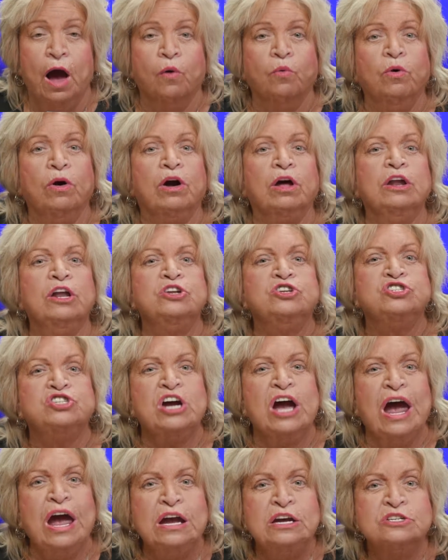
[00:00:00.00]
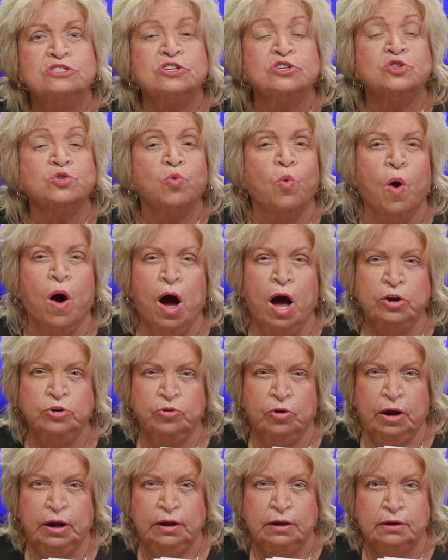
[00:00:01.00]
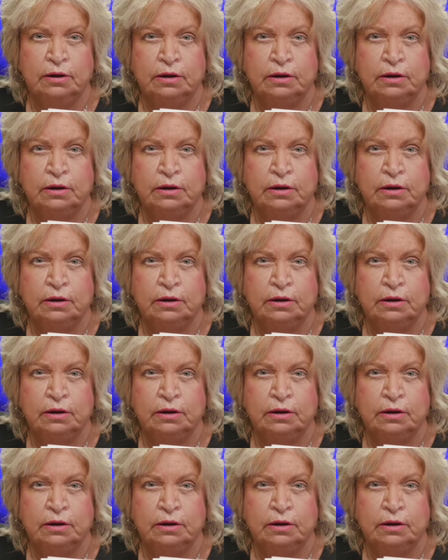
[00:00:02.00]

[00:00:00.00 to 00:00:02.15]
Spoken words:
We're going to change the squandering